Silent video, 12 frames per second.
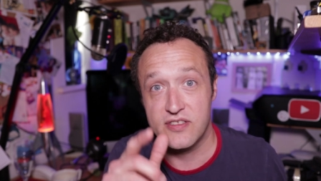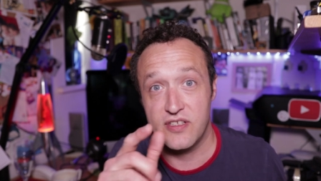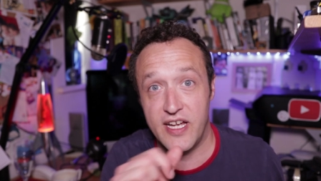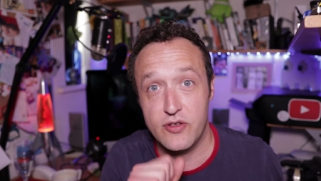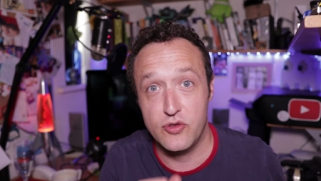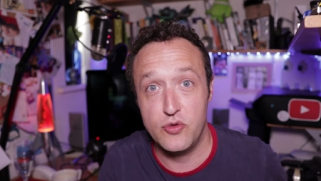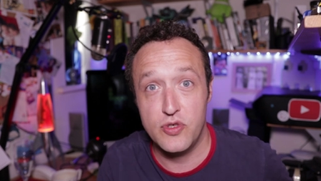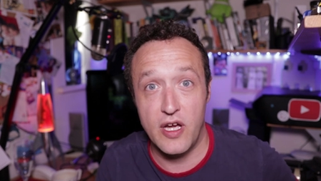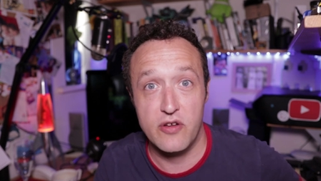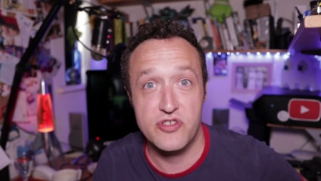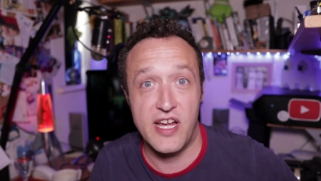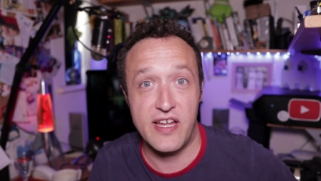So yeah, do
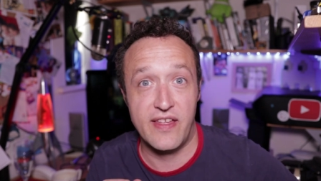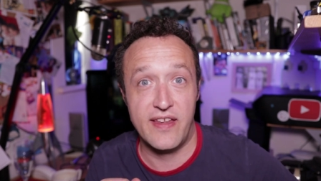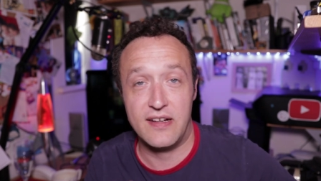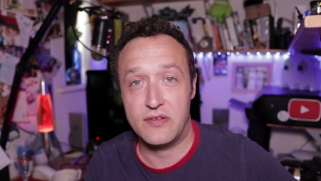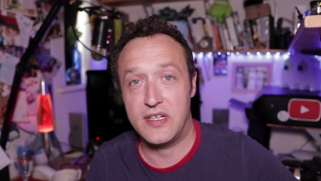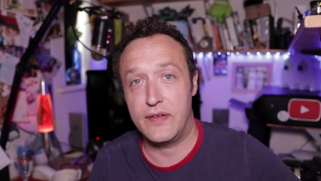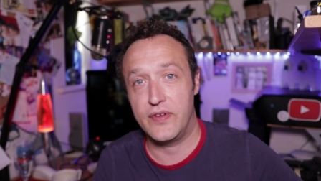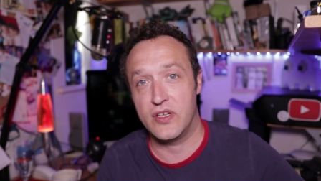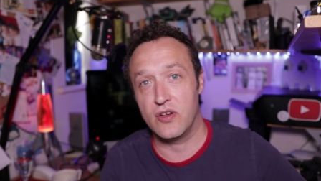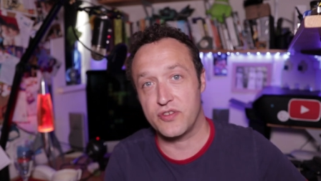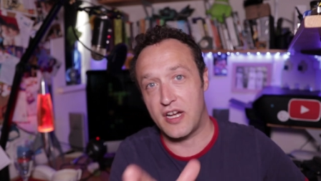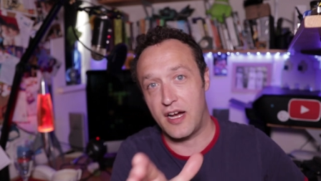go check that out if you're
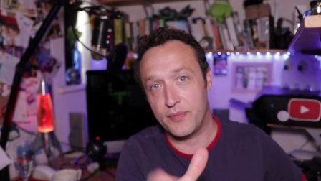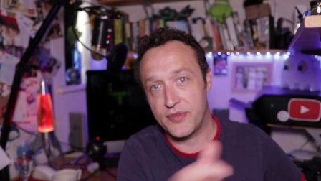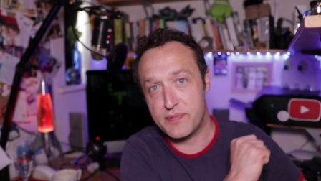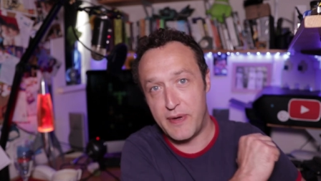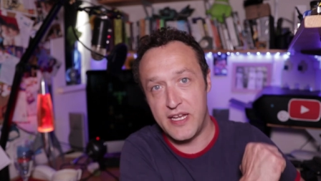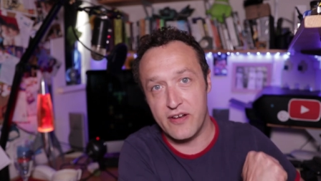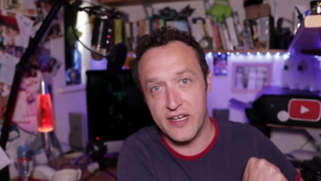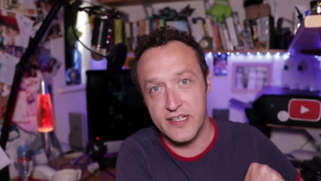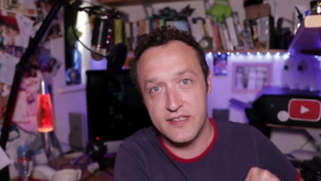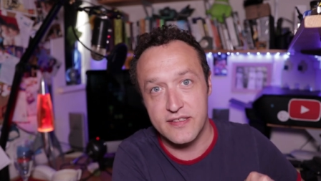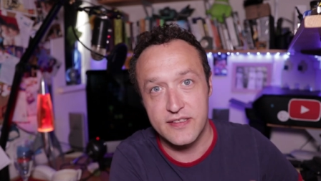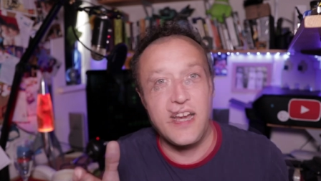not up to speed on
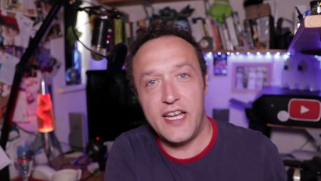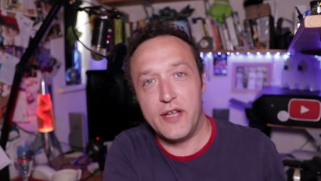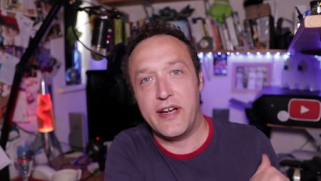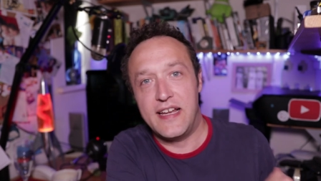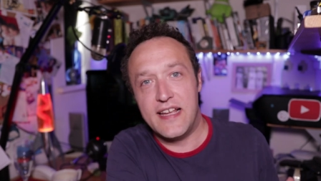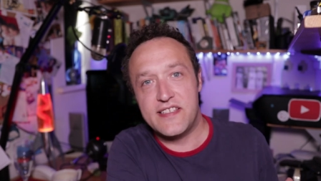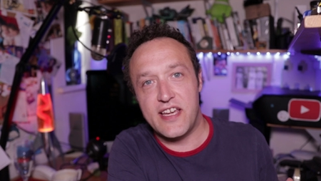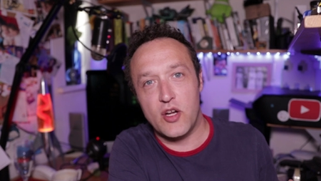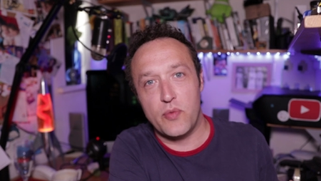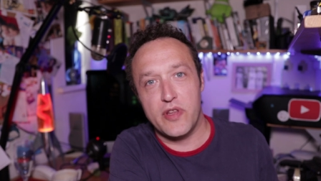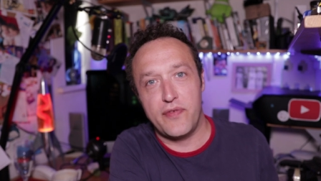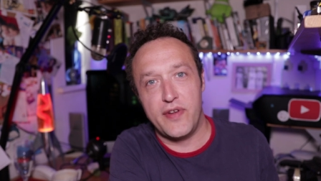it. Anyway, let's get
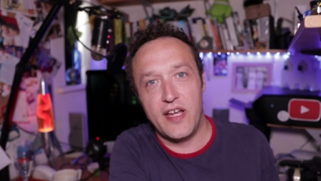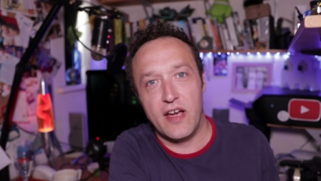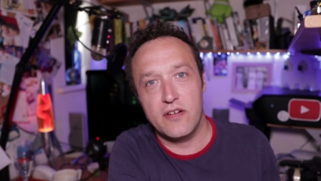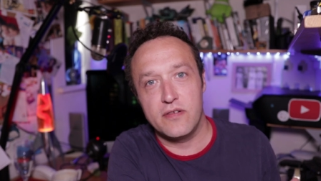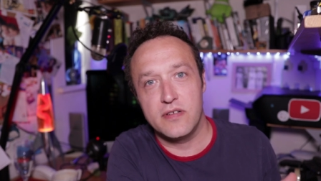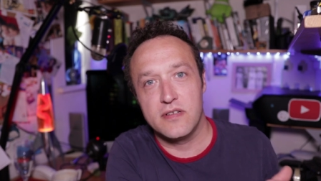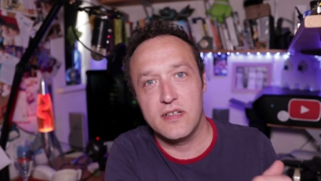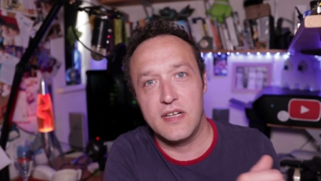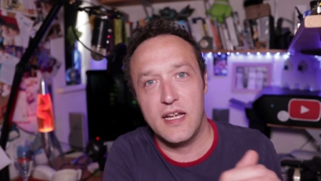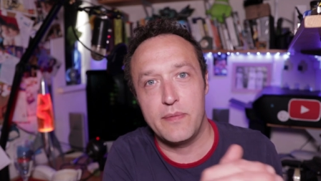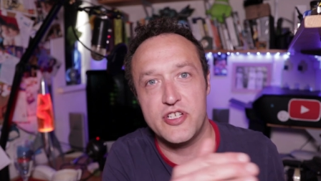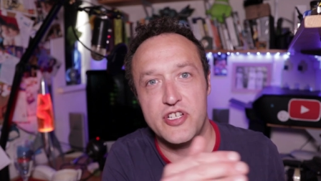on with the video.
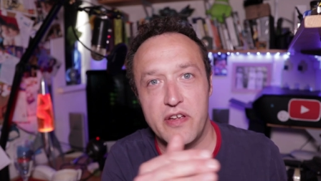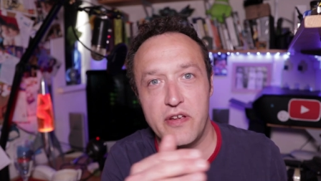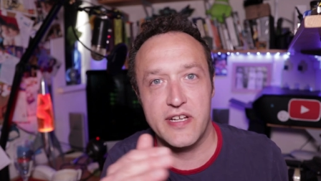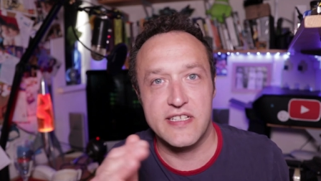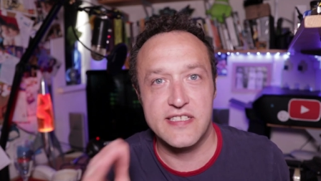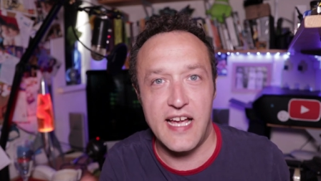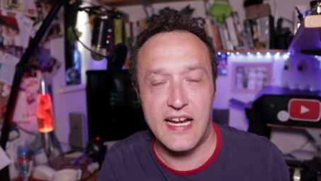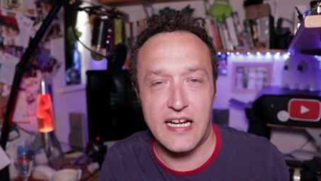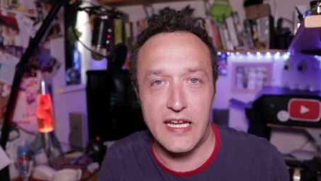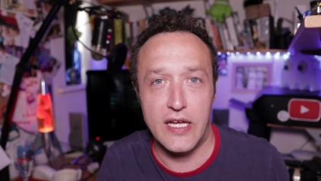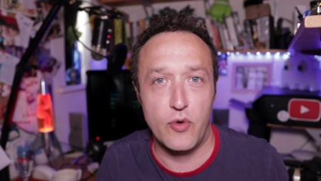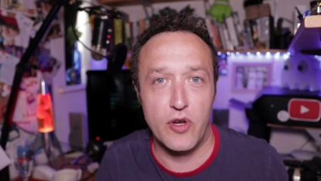Let me show you
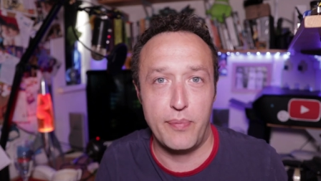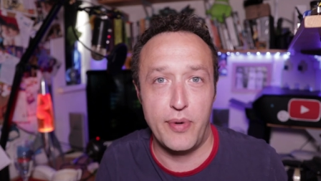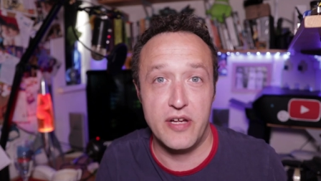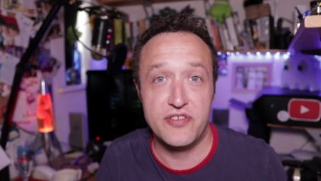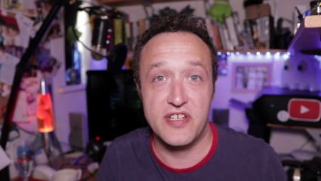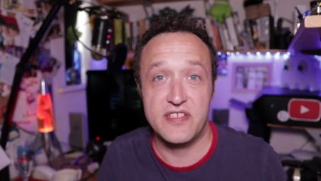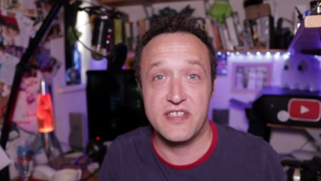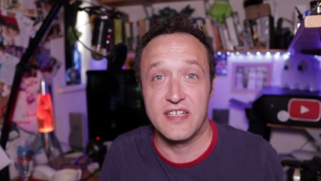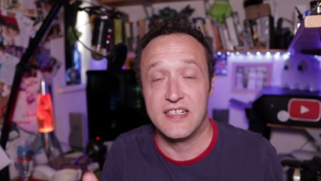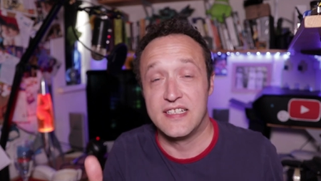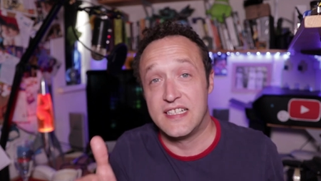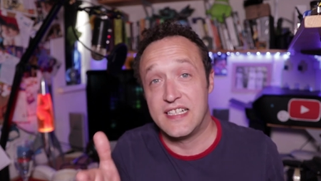exactly what I purchased,
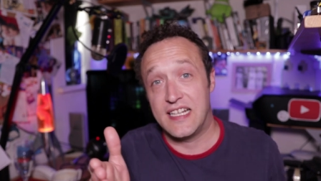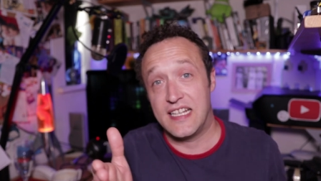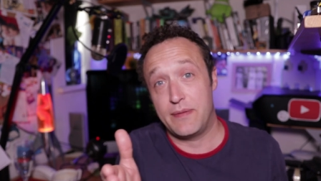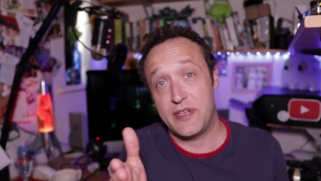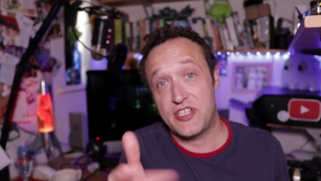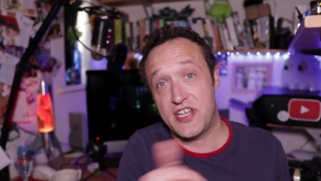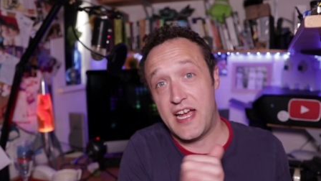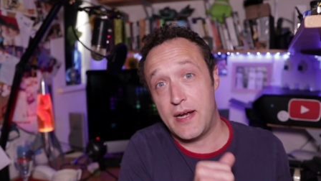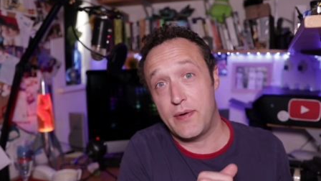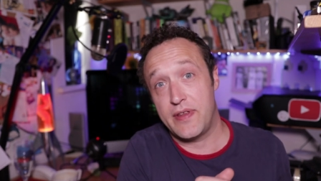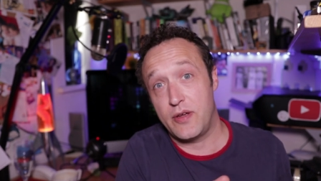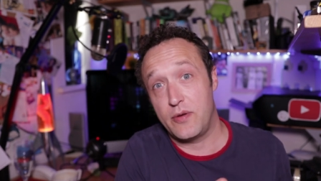and let me share
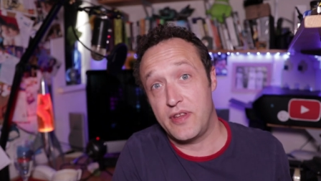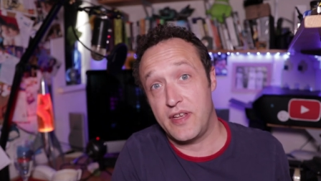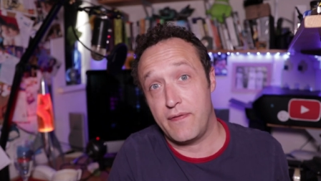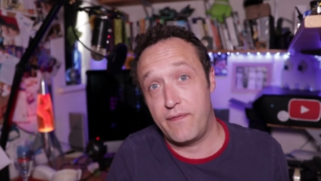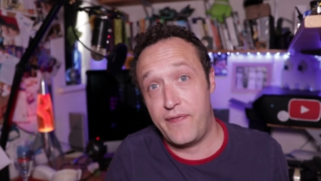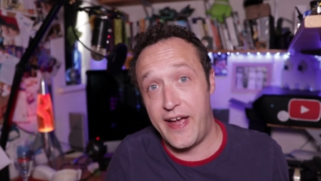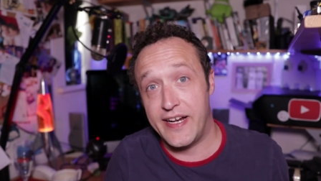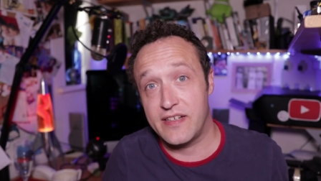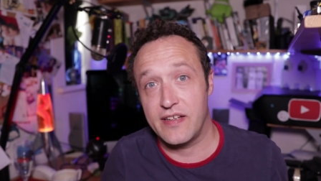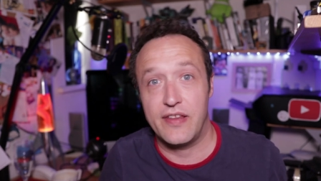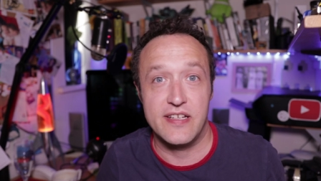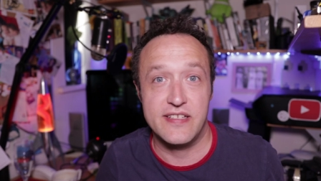with you the
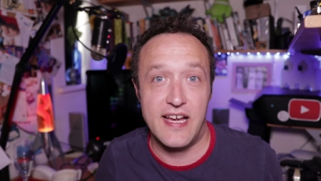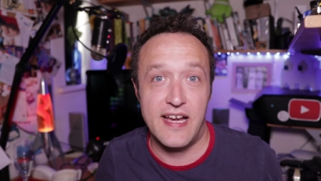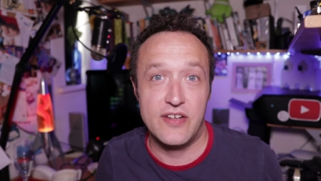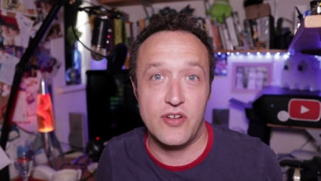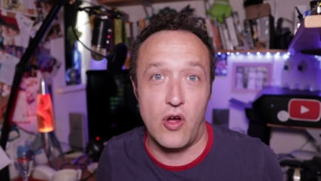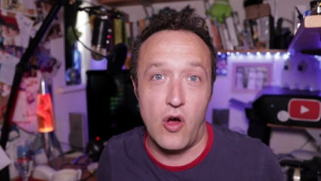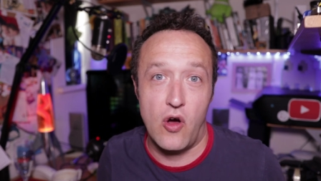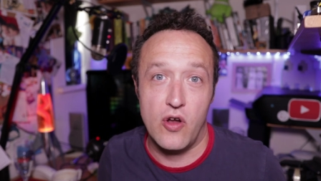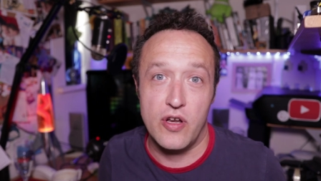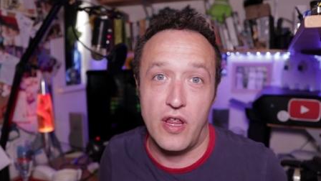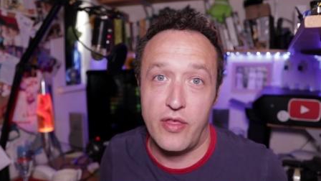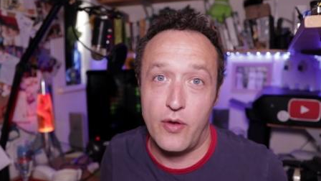effect that it's had
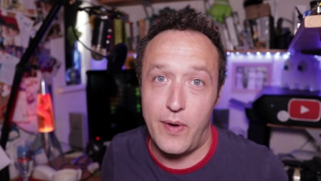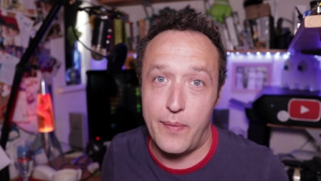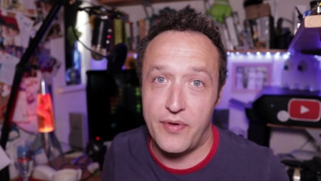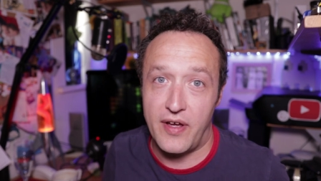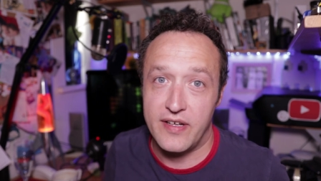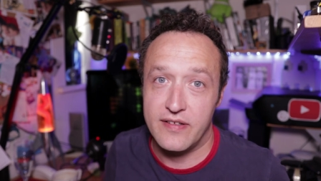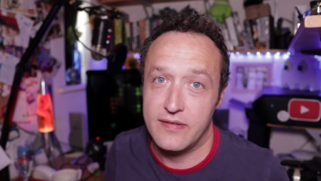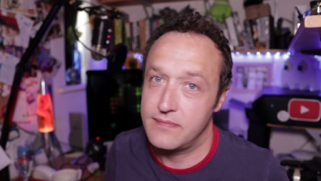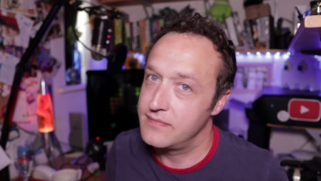on the website.